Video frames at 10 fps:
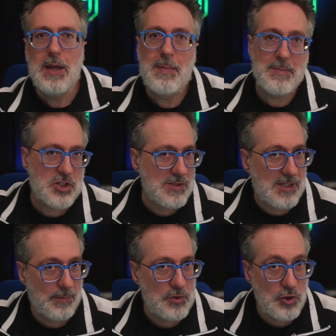My mission is
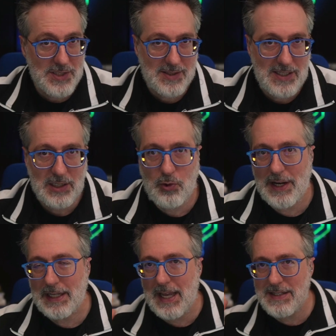to help you succeed in
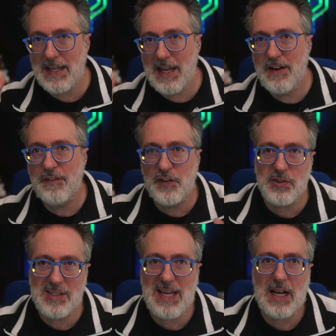creating end-to-end
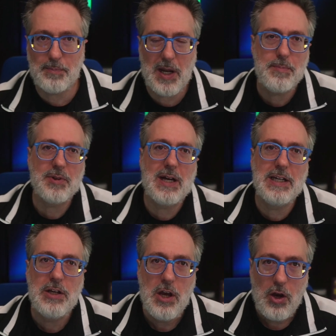full-stack
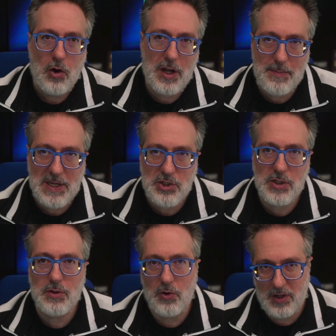pipeline
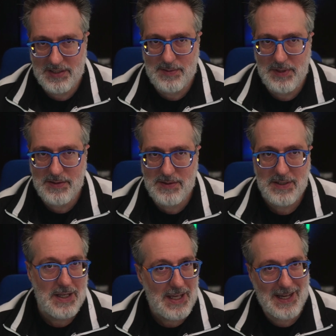automation awesomeness.
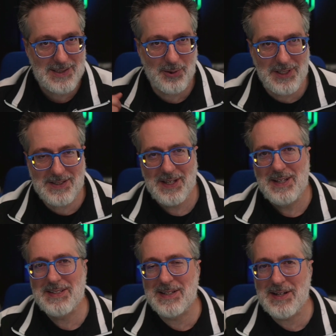As always,
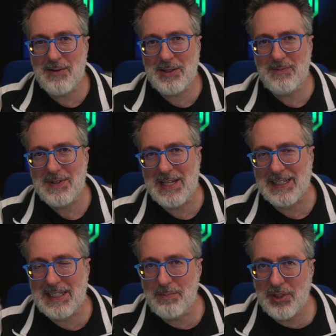test everything
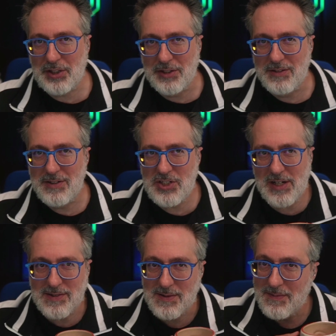and keep the good.
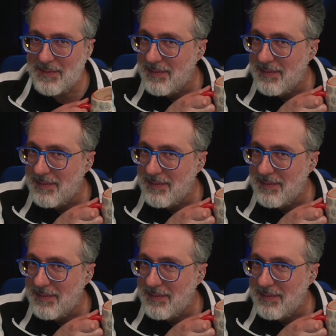Cheers.